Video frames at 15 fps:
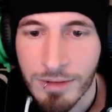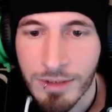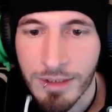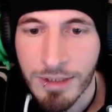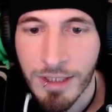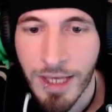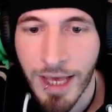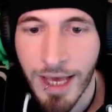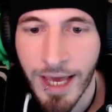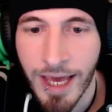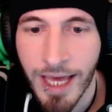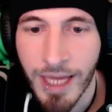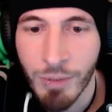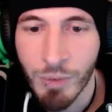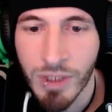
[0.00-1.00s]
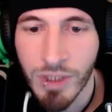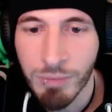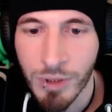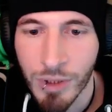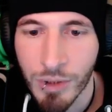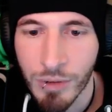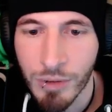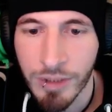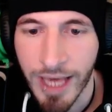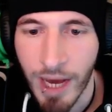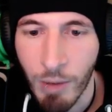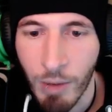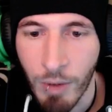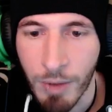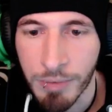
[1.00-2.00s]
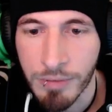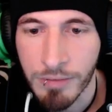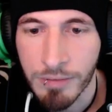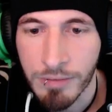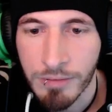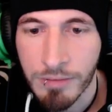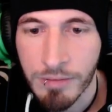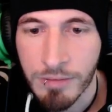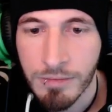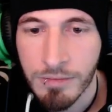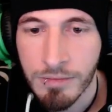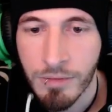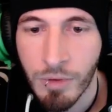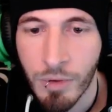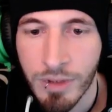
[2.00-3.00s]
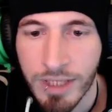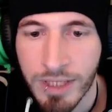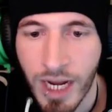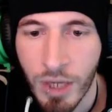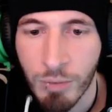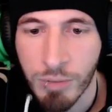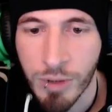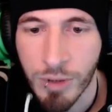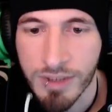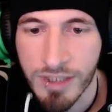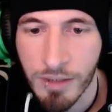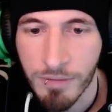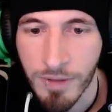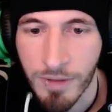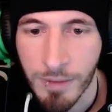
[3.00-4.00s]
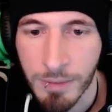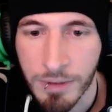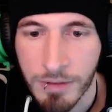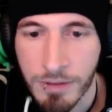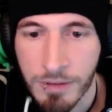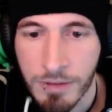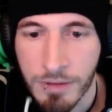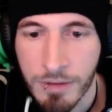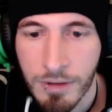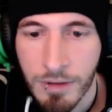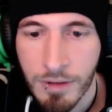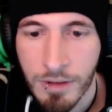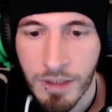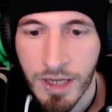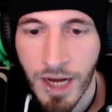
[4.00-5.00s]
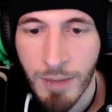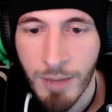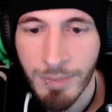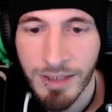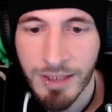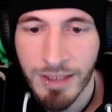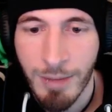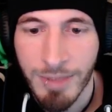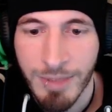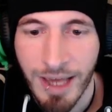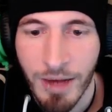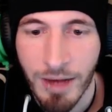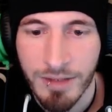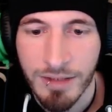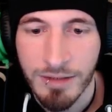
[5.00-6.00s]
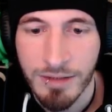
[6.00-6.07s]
And we blew the cow up. Or the cow blew itself up. Kamikaze.